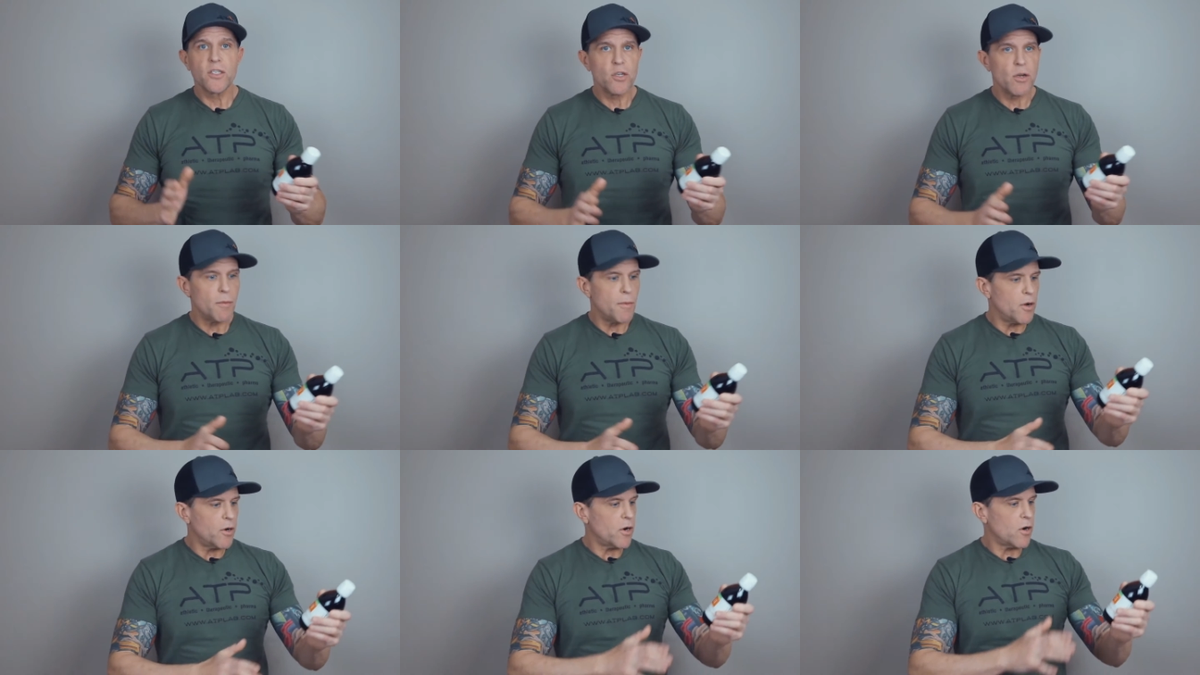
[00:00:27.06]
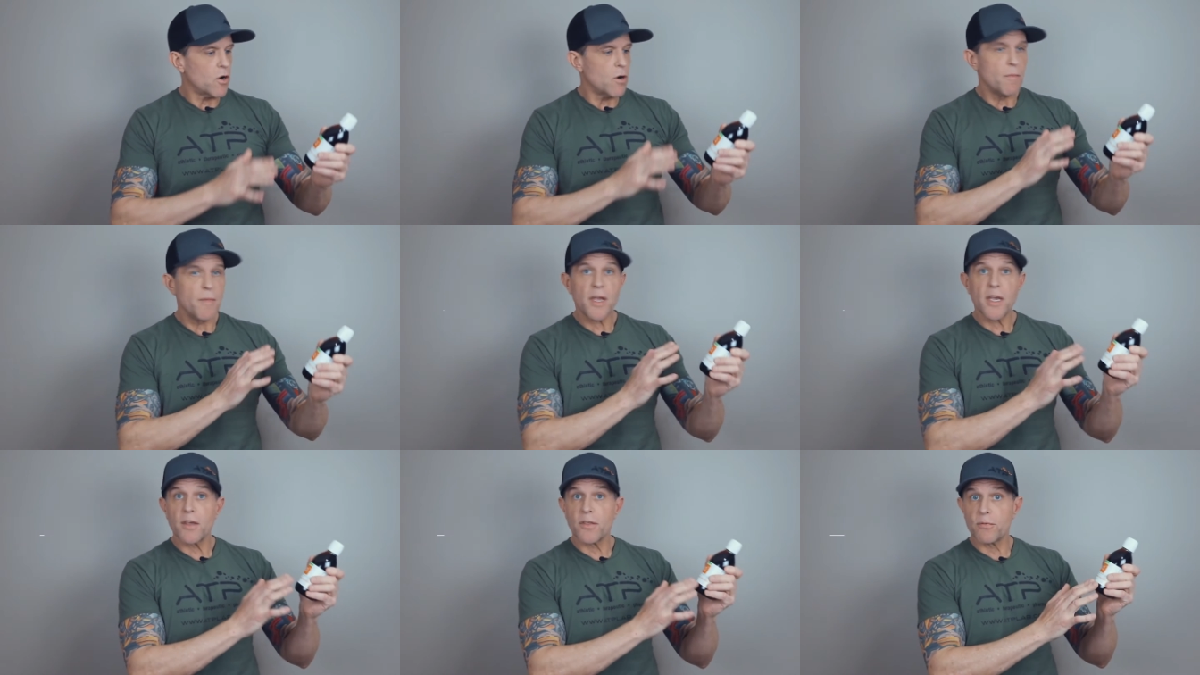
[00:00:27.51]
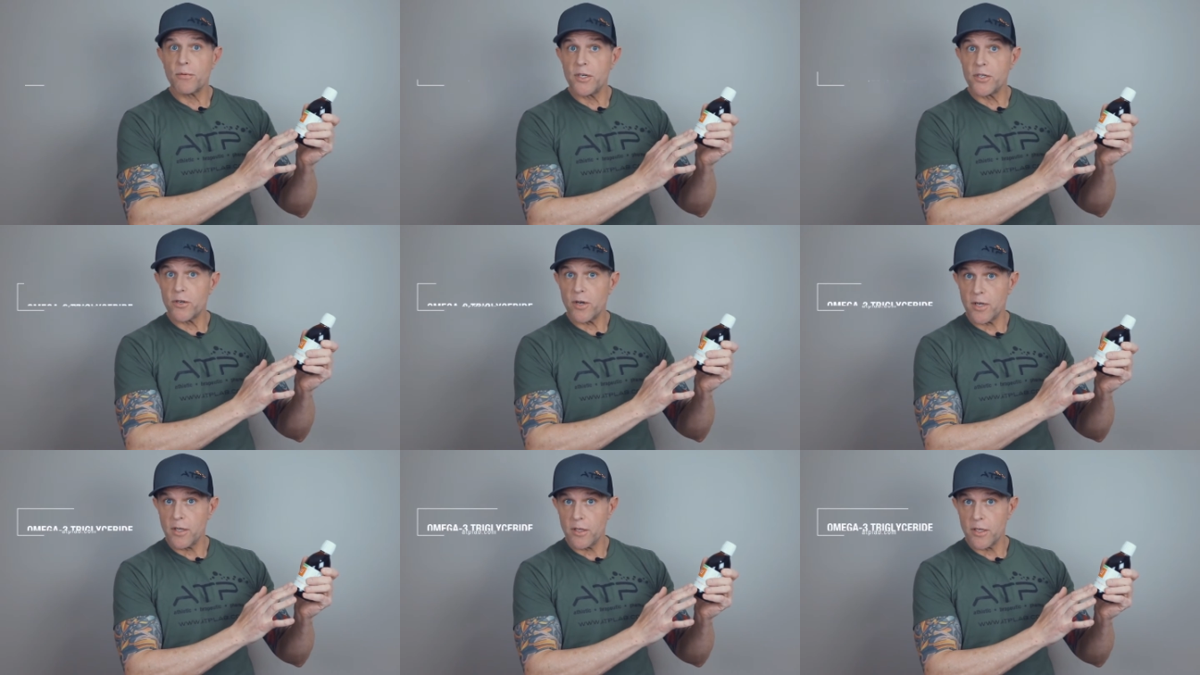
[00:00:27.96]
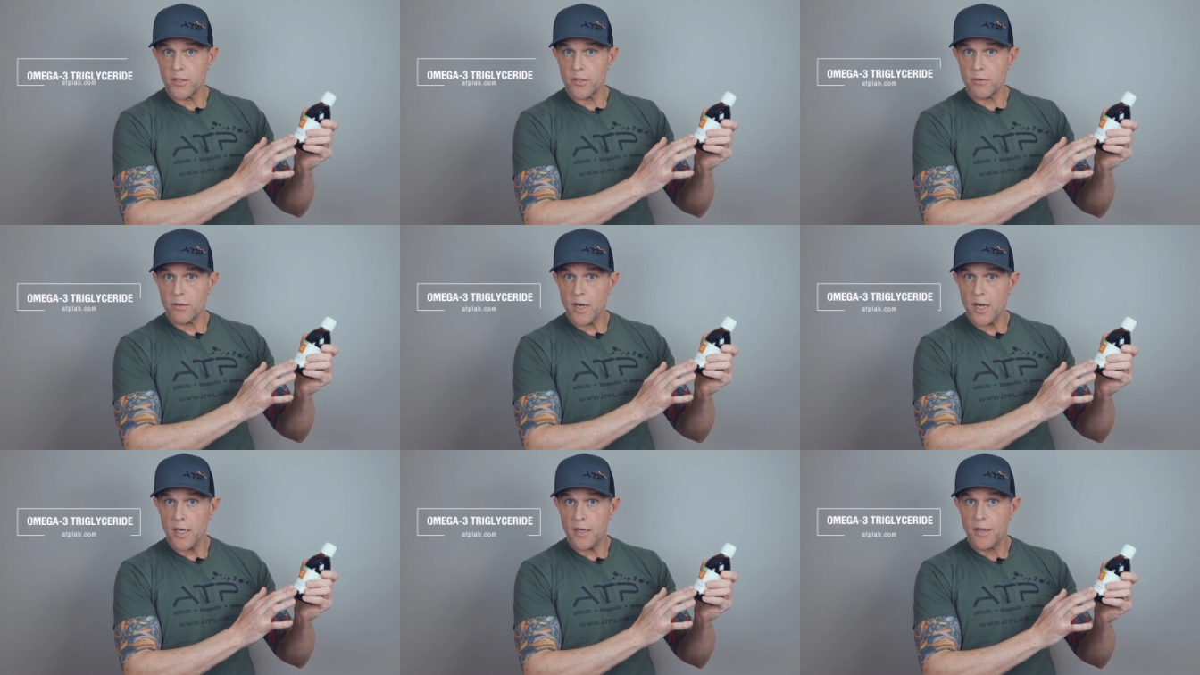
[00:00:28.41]
to you about our omega three
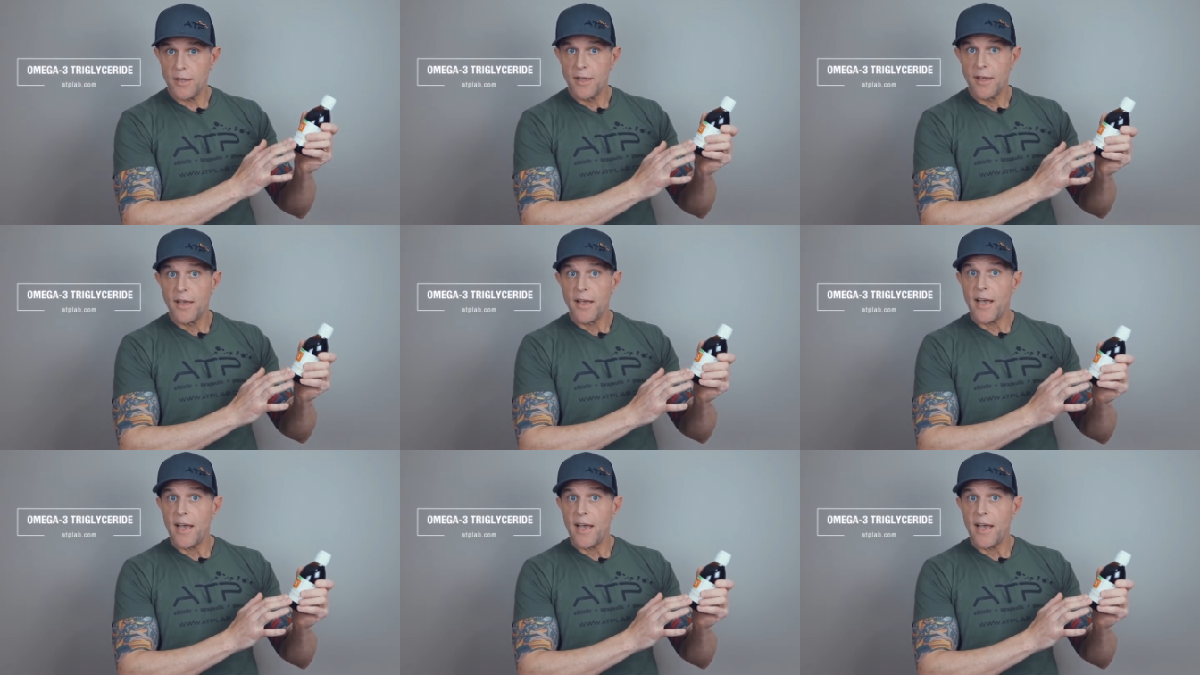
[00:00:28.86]
triglyceride,